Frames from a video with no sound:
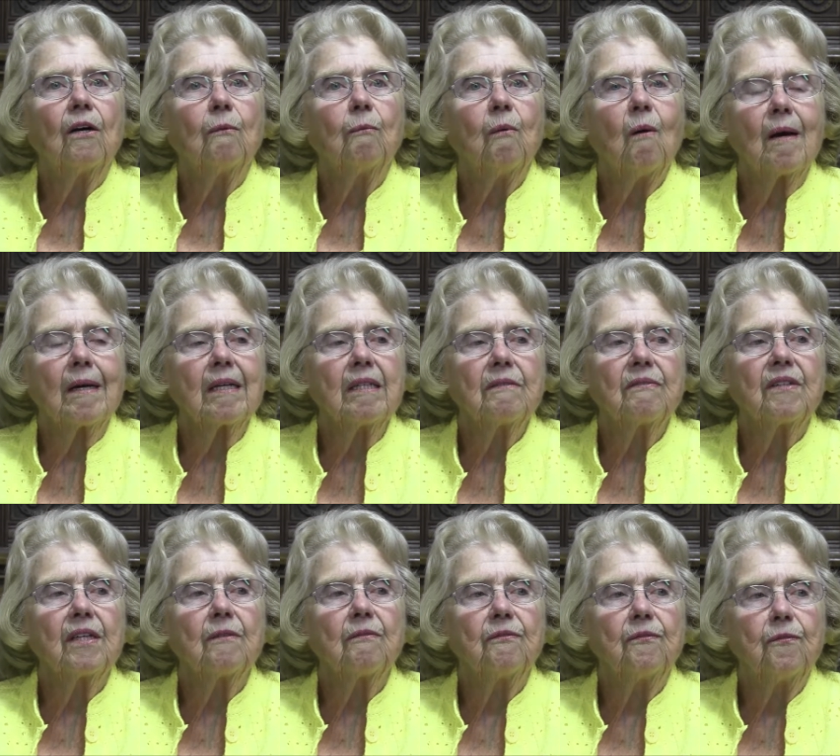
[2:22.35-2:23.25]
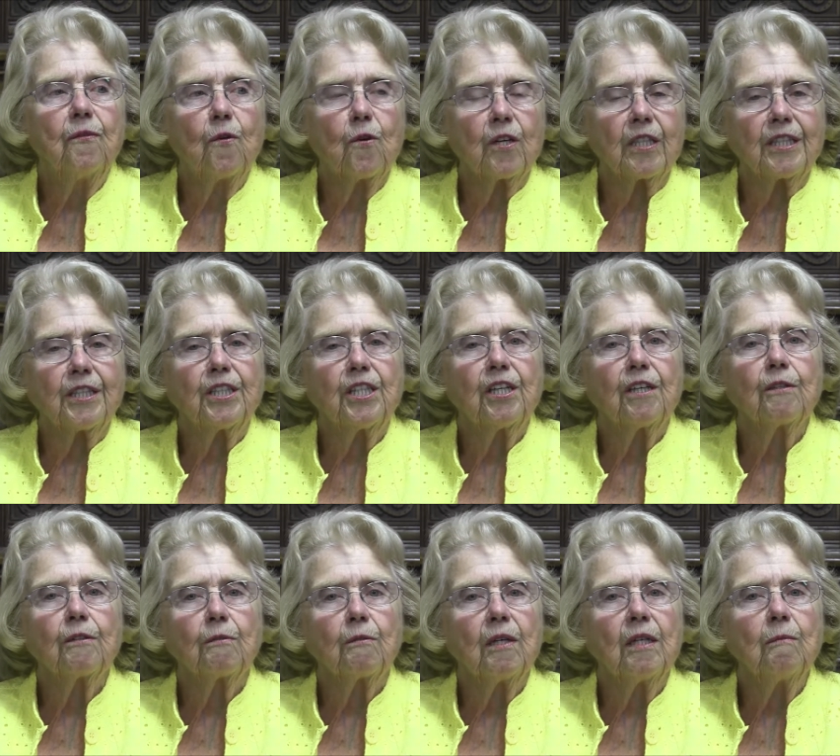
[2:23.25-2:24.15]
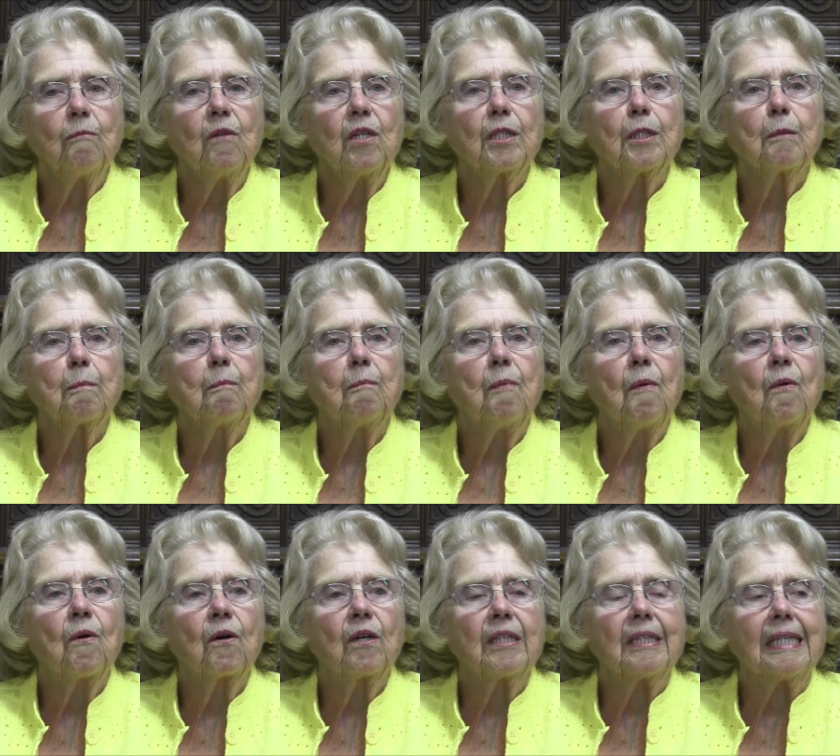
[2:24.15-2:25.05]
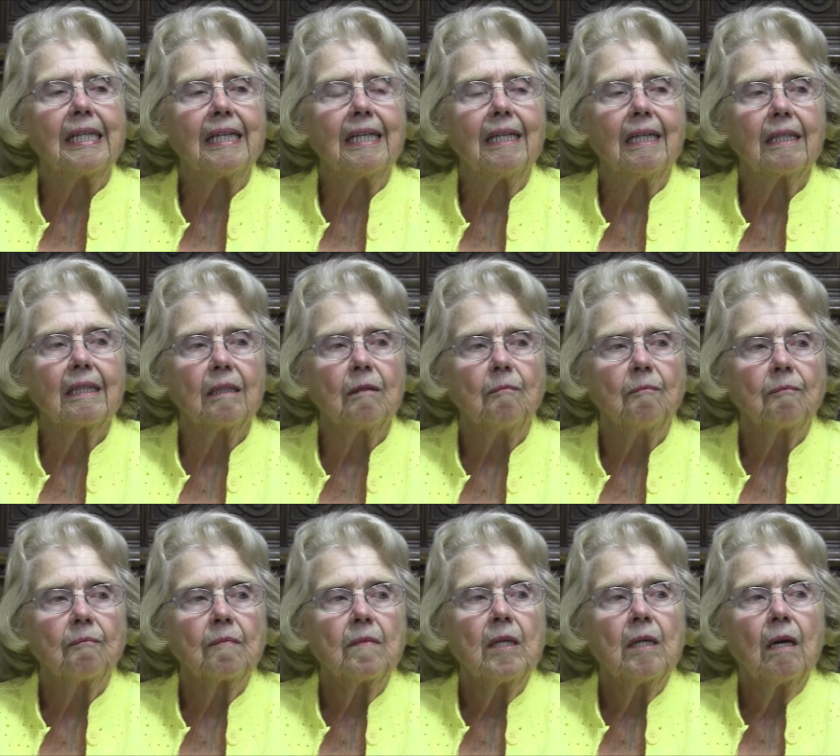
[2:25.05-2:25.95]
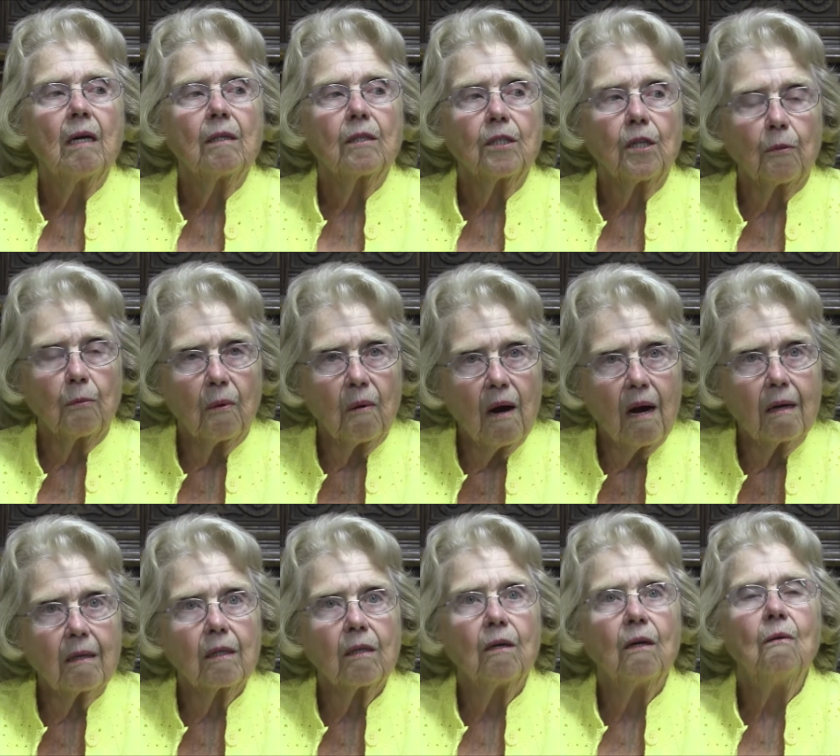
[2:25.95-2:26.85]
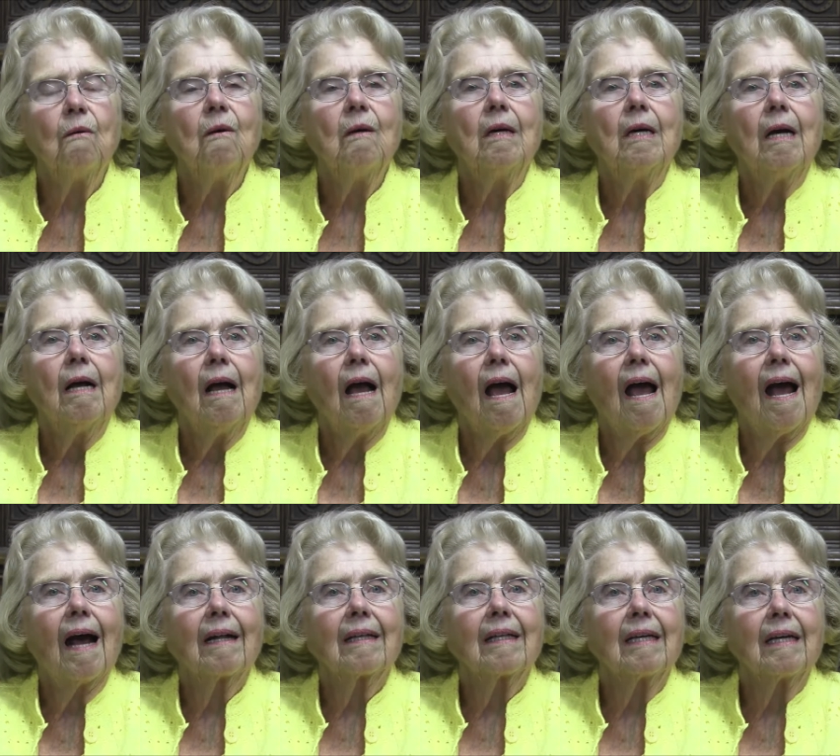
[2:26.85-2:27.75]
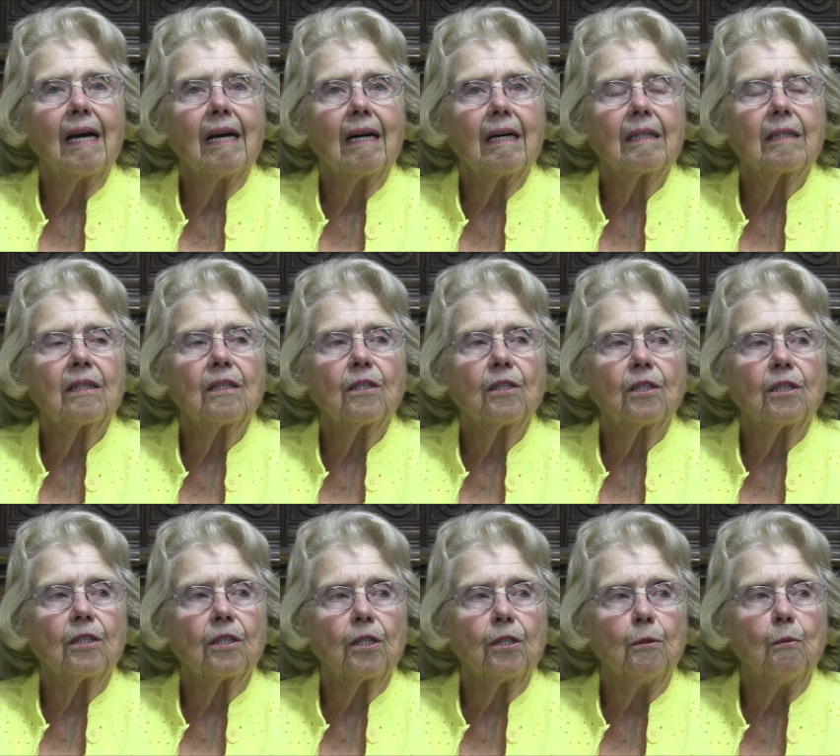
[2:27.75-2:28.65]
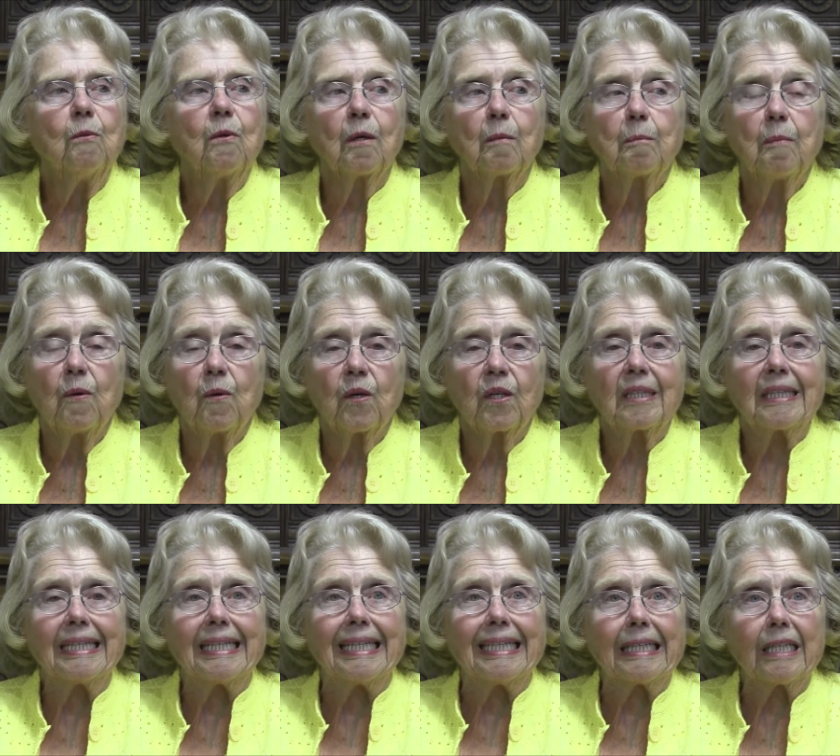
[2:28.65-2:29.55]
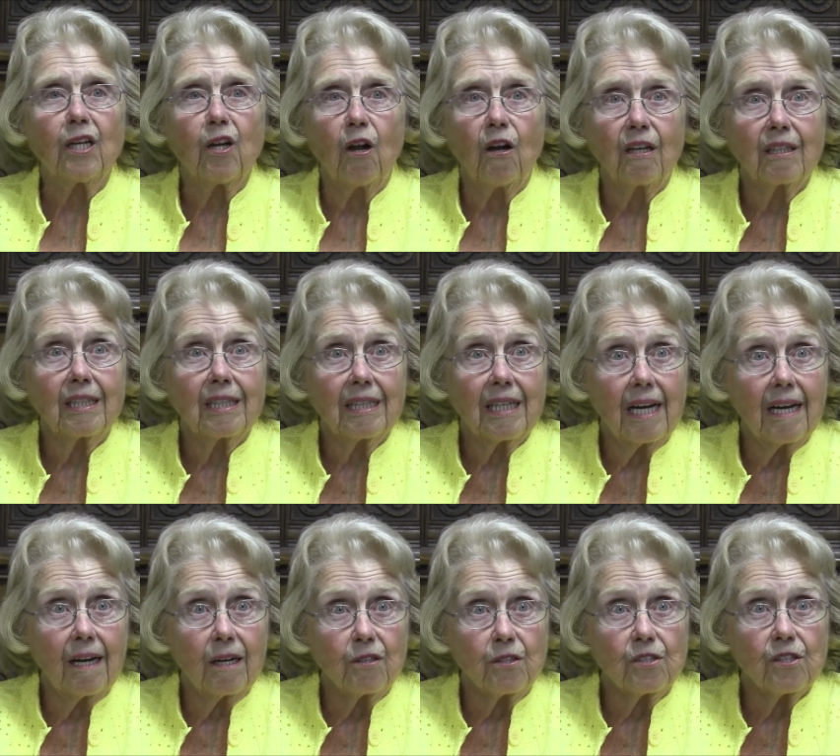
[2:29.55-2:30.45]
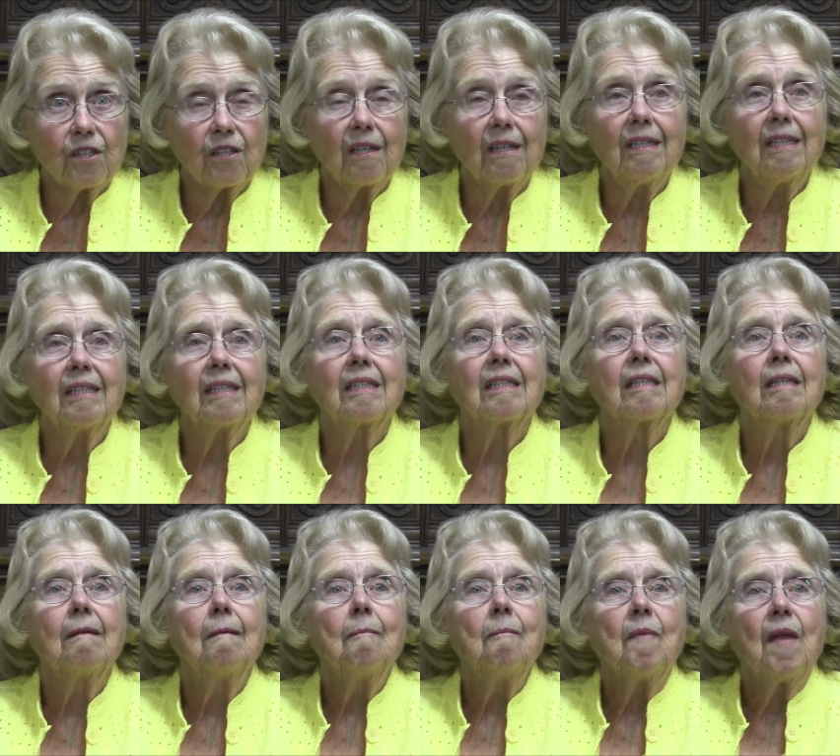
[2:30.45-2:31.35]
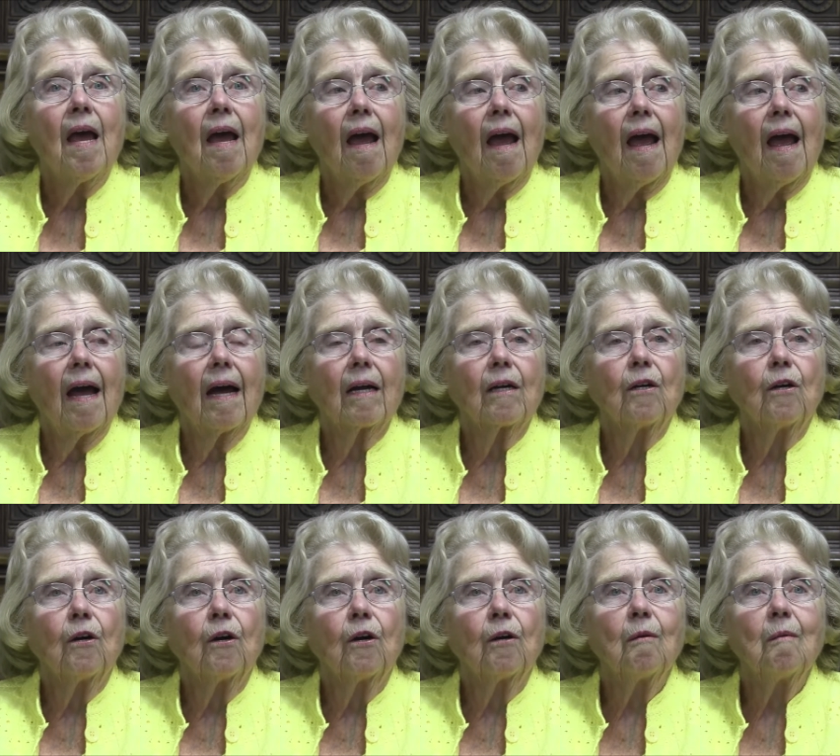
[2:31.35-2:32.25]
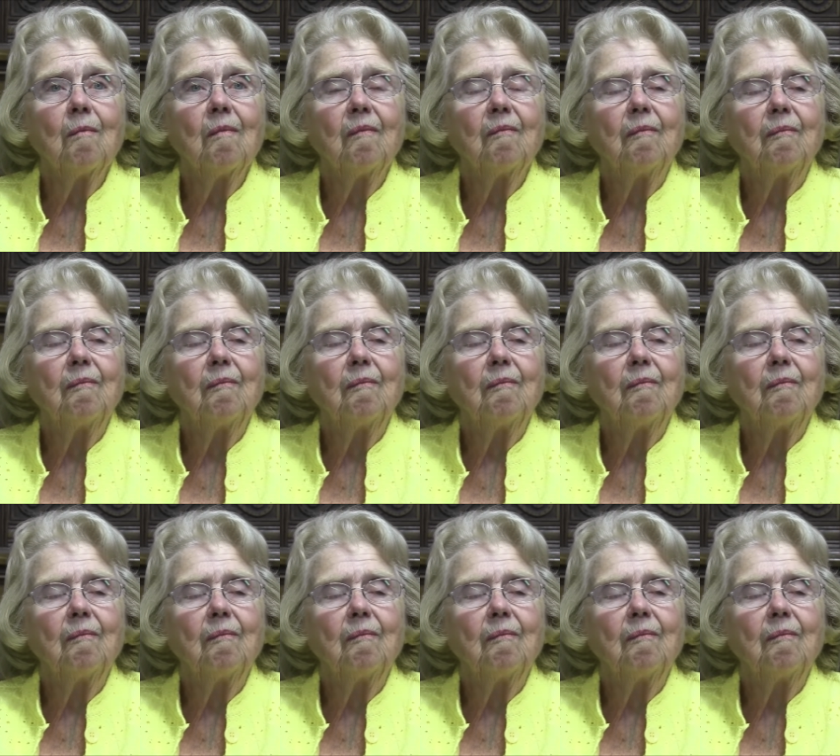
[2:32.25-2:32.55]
One of the 4 children was born in Toronto, and the other 2 were born in Los Angeles. And her